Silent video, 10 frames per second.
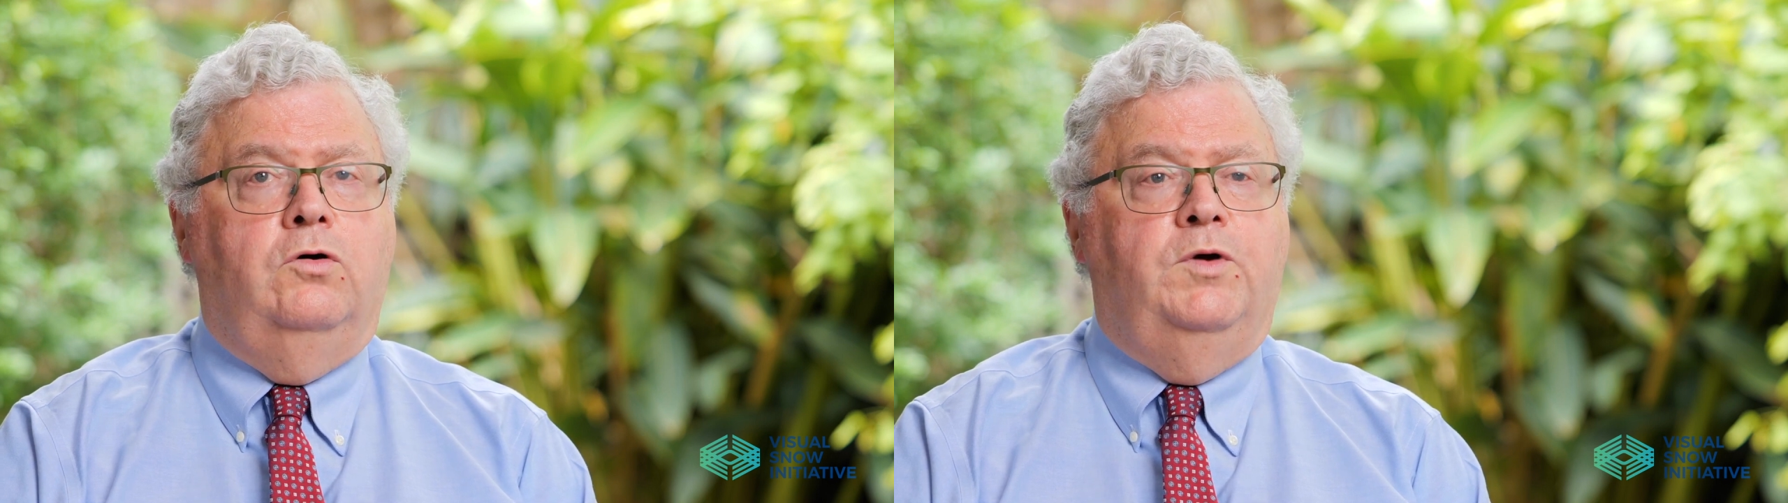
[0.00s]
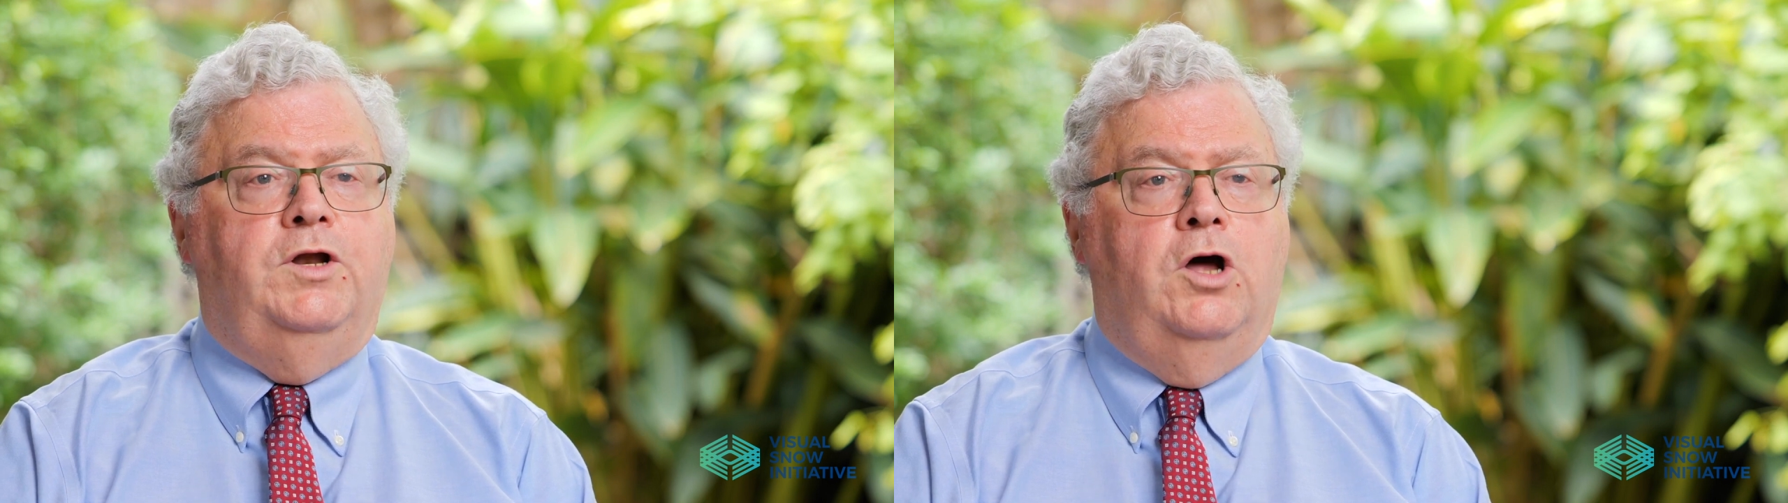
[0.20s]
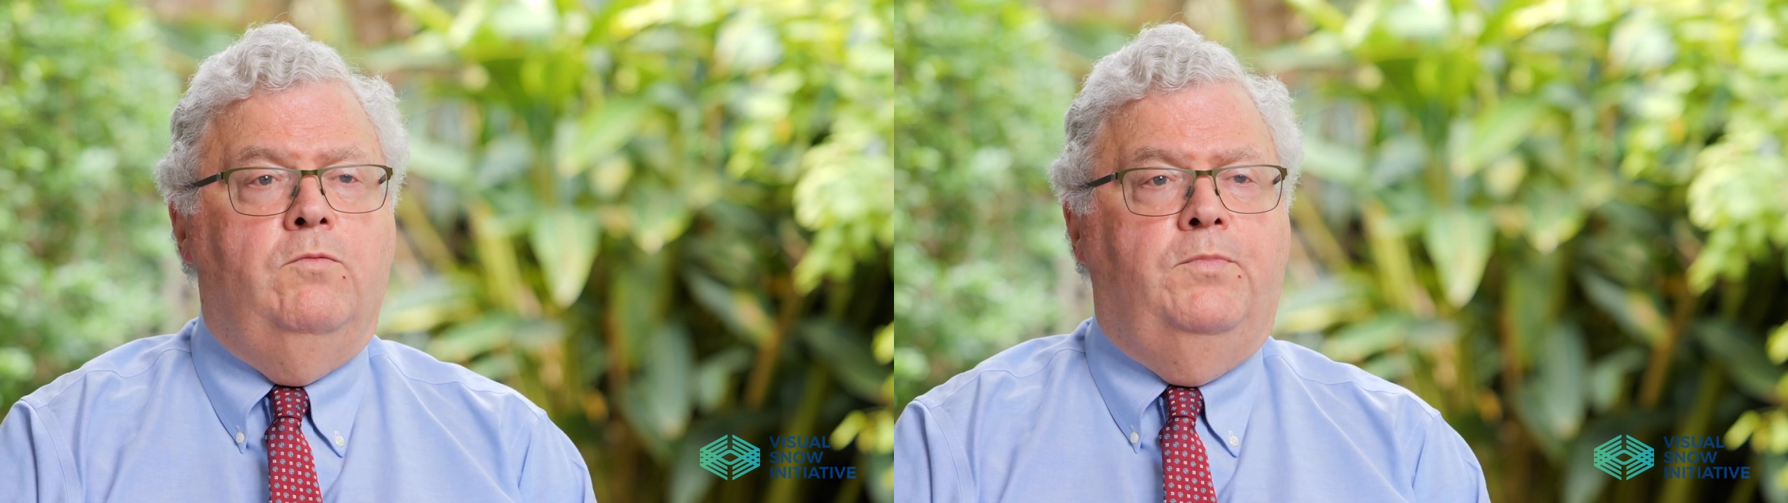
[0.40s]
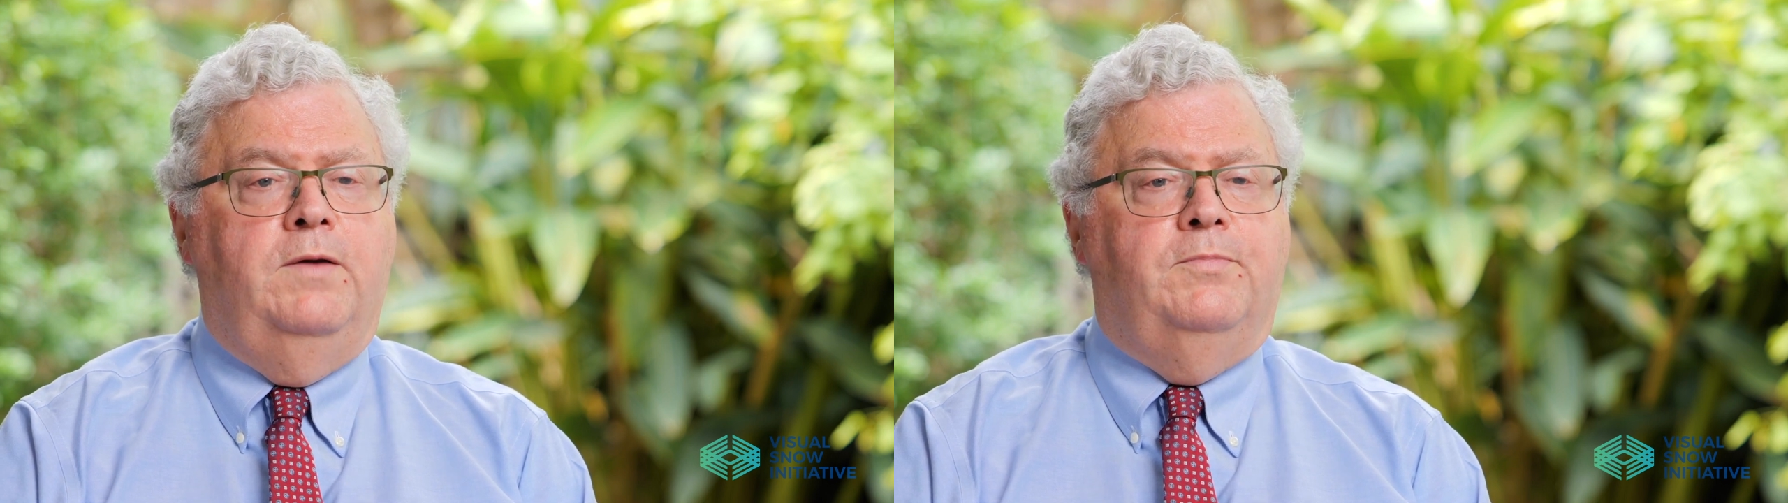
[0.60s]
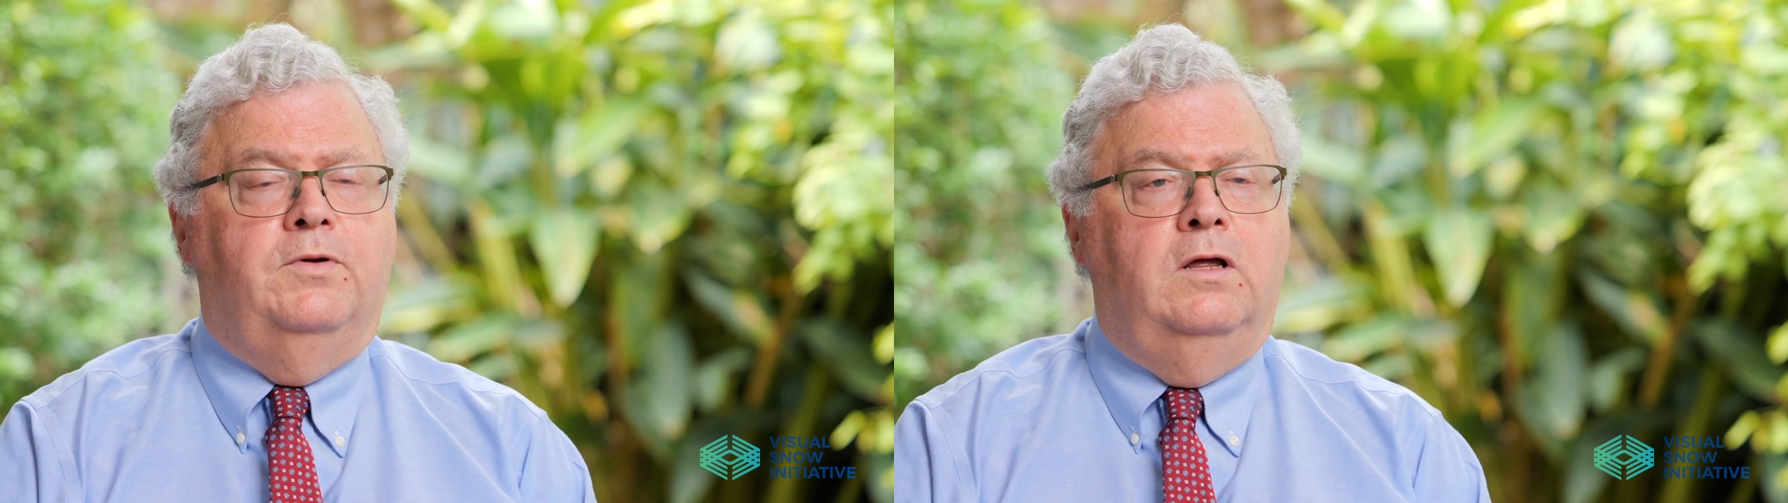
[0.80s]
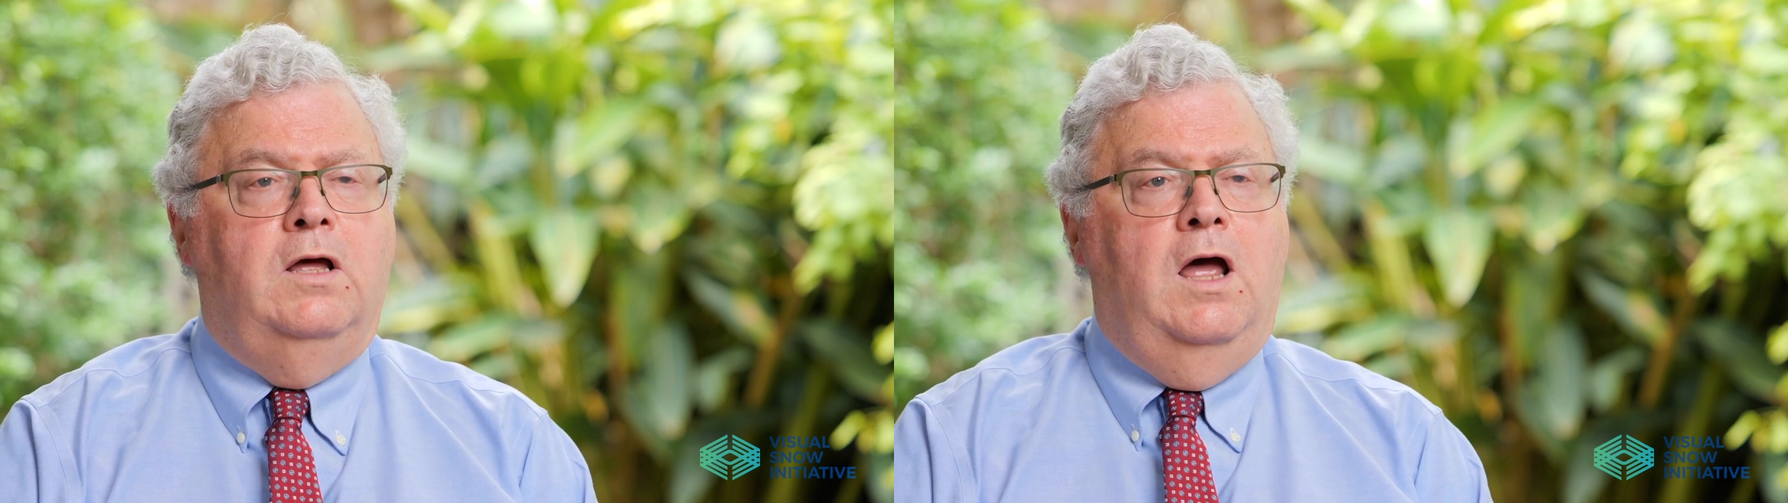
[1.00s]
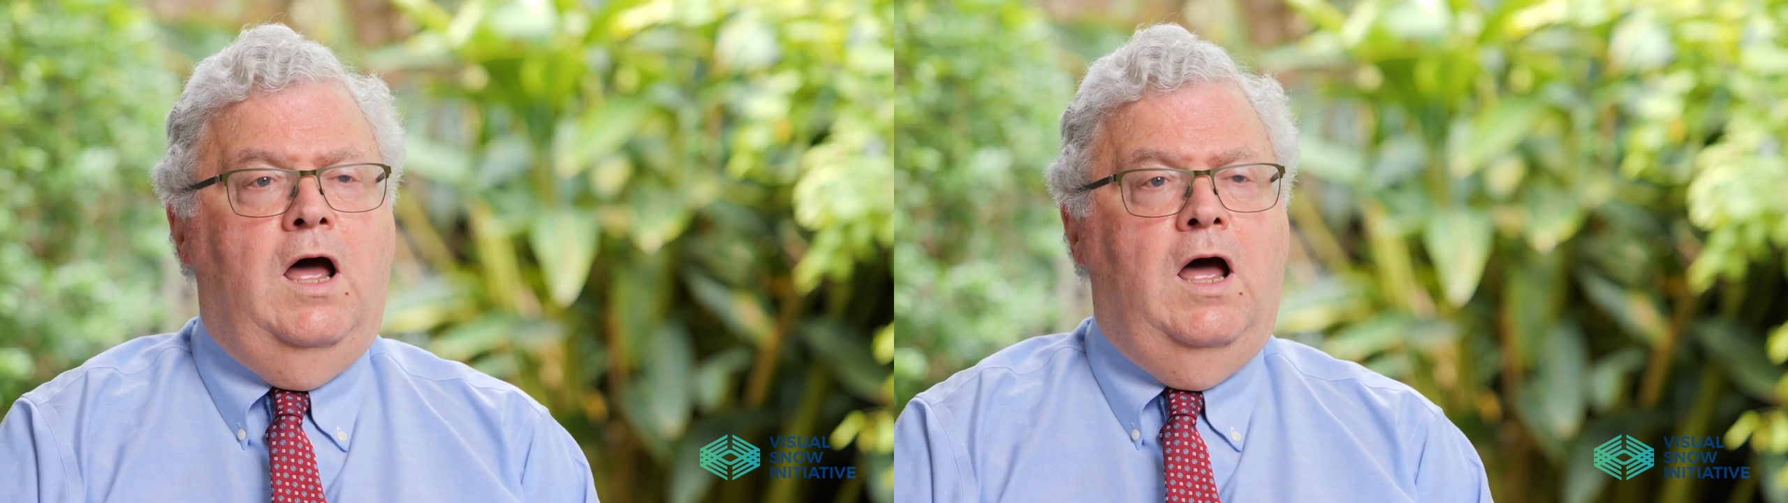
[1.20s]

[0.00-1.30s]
and we know people